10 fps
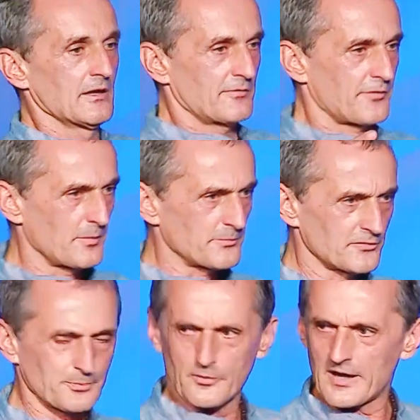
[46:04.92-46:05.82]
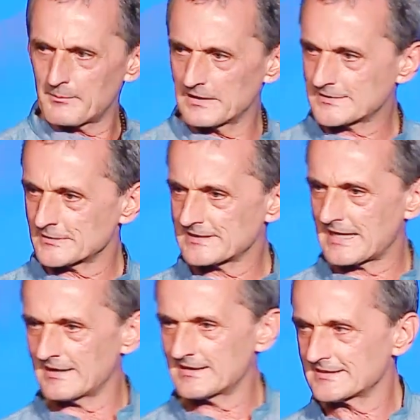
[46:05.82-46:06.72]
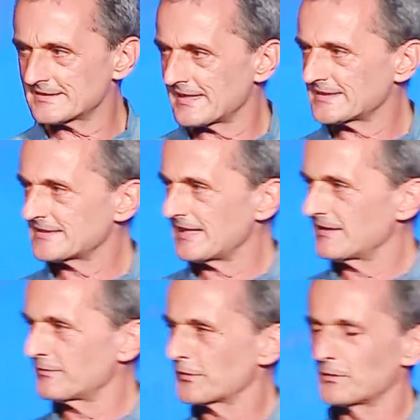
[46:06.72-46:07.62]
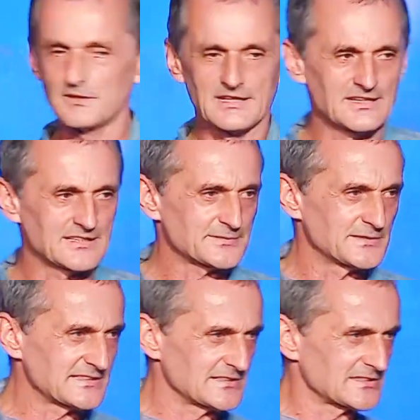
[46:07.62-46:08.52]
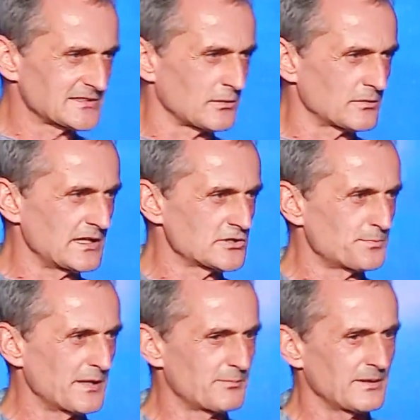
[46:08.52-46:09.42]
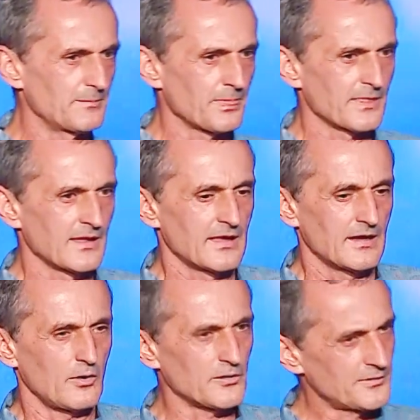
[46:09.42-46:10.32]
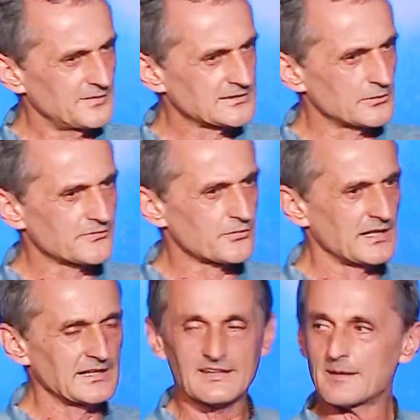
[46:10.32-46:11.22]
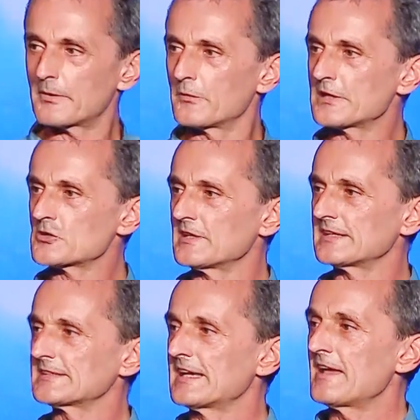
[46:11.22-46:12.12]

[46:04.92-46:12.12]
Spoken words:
from those primal societies, and I stayed a few years with the Stone Age people, also with Australian Aborigines.